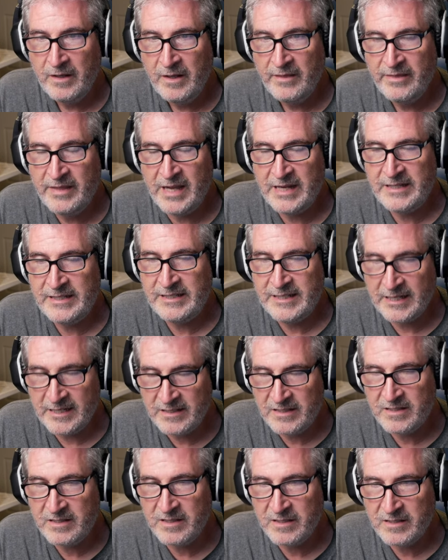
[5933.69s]
that
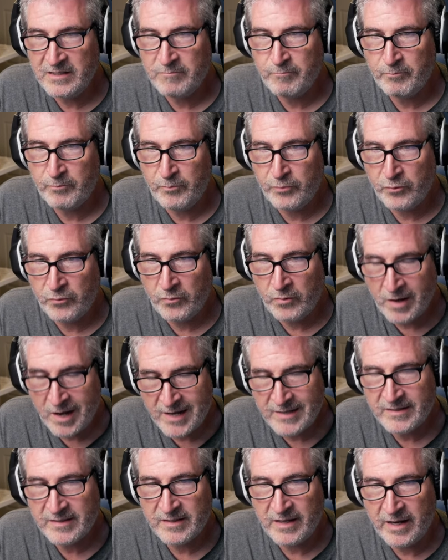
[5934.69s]
does this
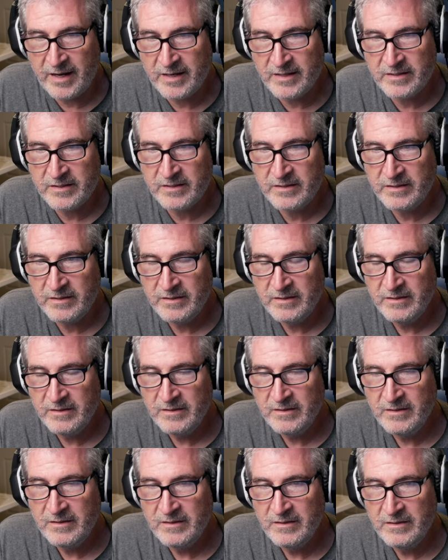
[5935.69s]
process
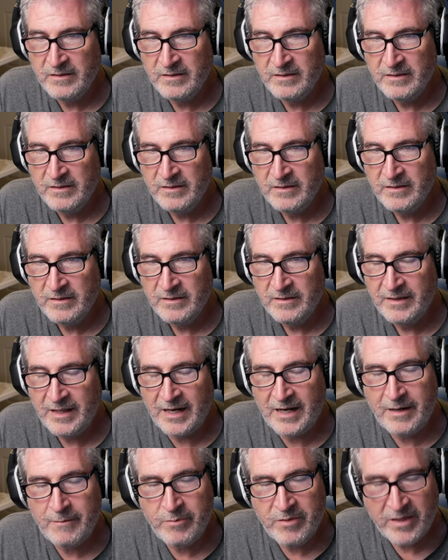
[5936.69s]
that
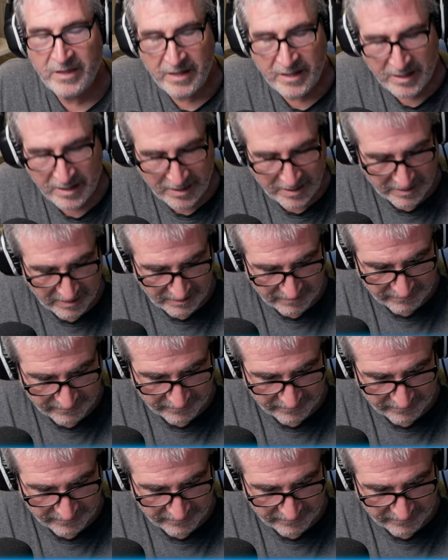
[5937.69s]
I'm thinking of.